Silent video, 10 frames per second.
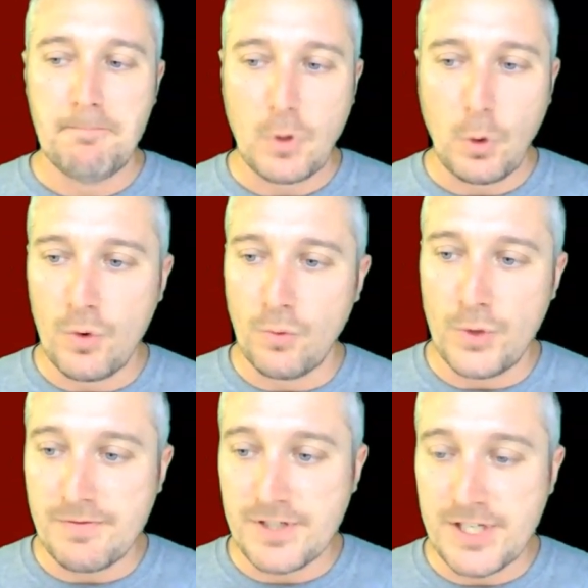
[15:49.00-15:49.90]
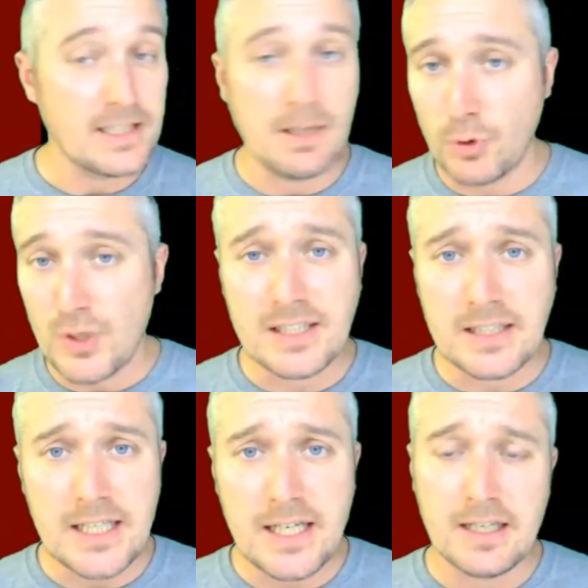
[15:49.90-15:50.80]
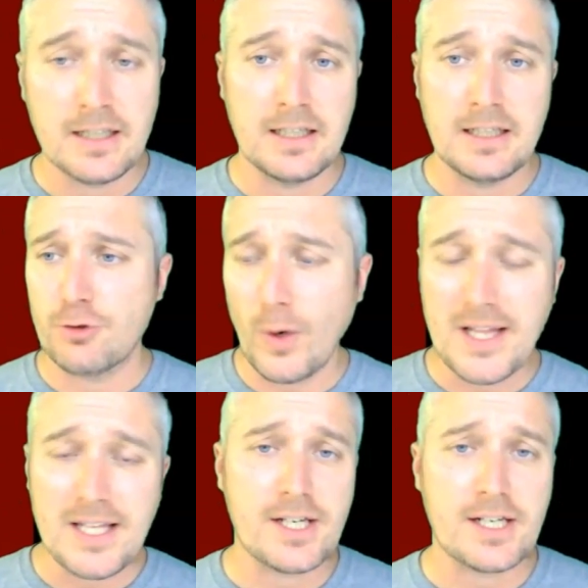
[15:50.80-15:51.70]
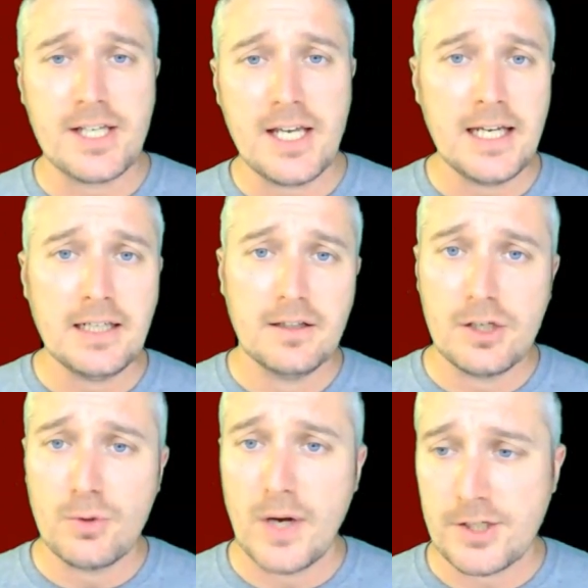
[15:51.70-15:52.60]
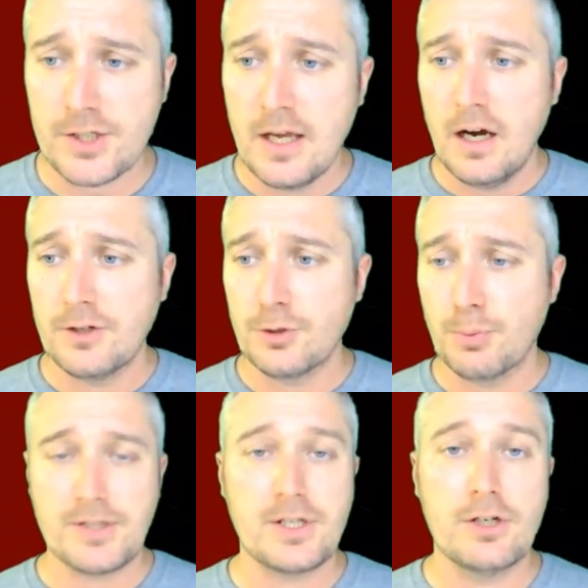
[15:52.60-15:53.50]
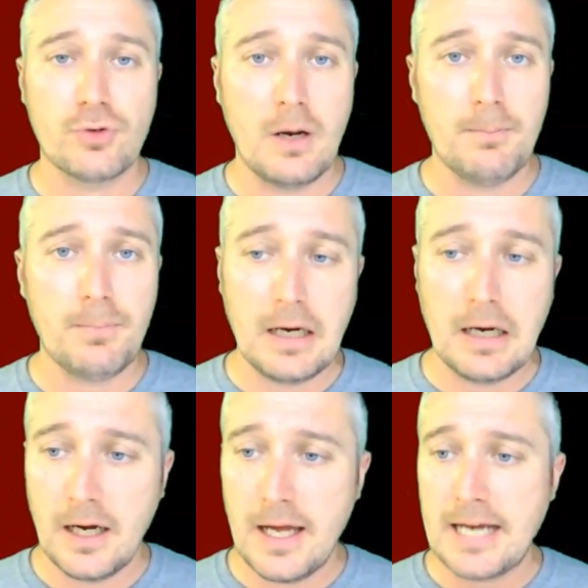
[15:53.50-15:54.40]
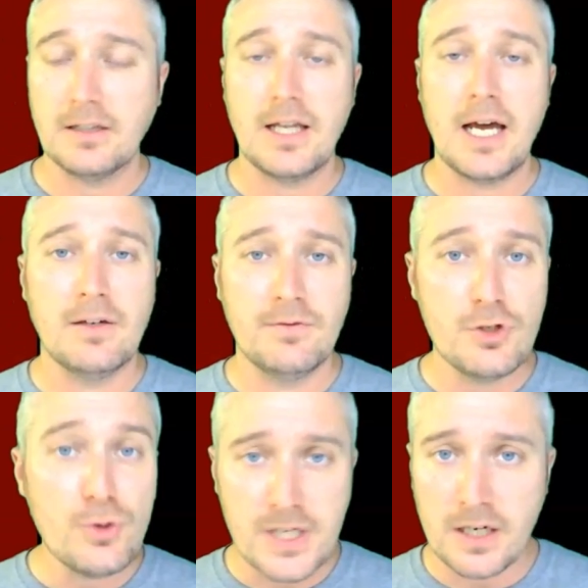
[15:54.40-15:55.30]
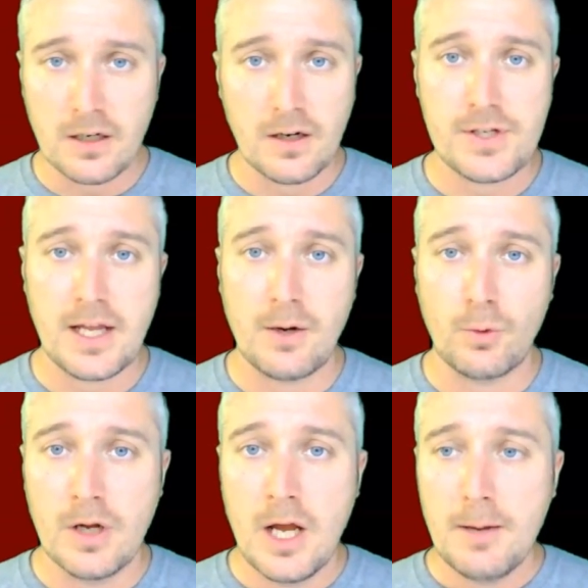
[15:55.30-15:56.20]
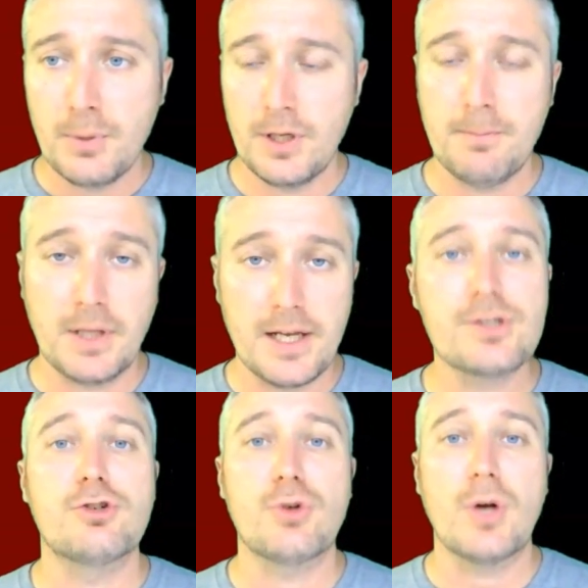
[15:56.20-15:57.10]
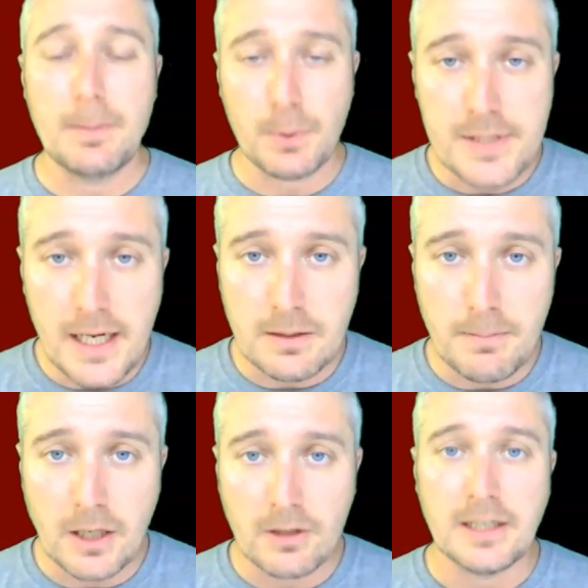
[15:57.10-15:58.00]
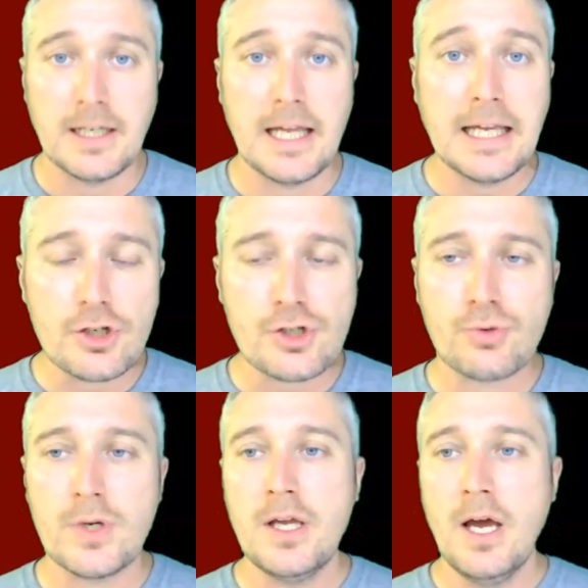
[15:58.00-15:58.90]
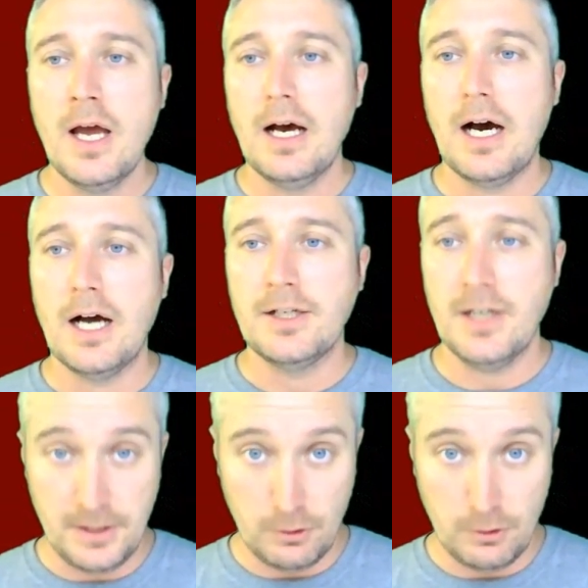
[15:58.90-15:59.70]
we've seen them recently. In 2016, the U.S. under President Trump had a lot of new tariffs that were put in place to try and protect American industry. Nothing